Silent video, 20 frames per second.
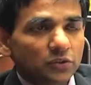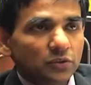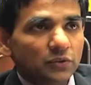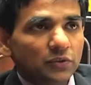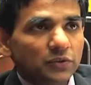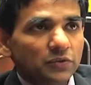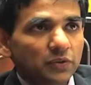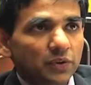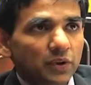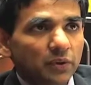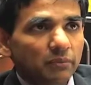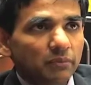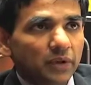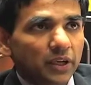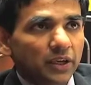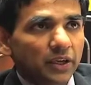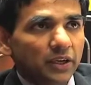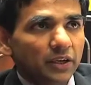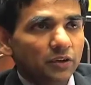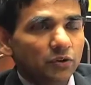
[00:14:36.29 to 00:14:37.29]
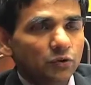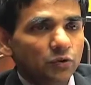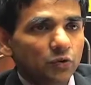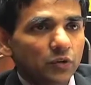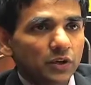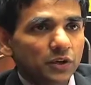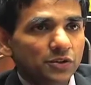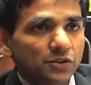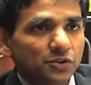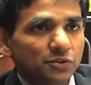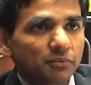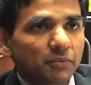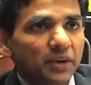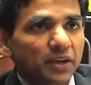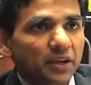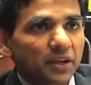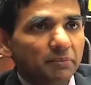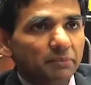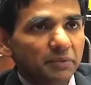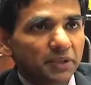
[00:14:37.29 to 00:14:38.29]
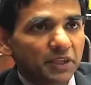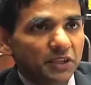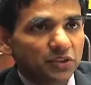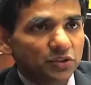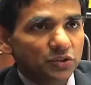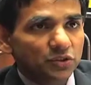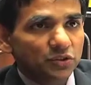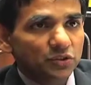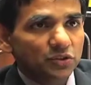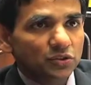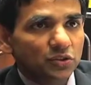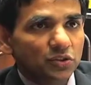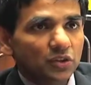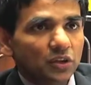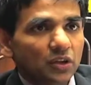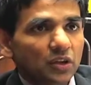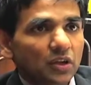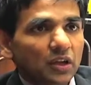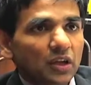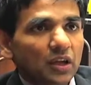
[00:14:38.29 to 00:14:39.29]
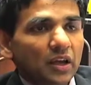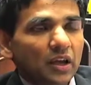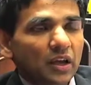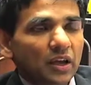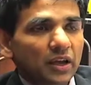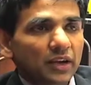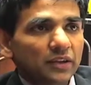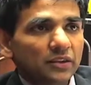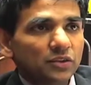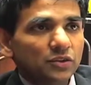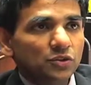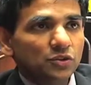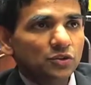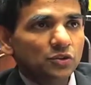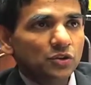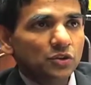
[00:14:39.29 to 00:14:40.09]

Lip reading: which we are making towards bringing peace. And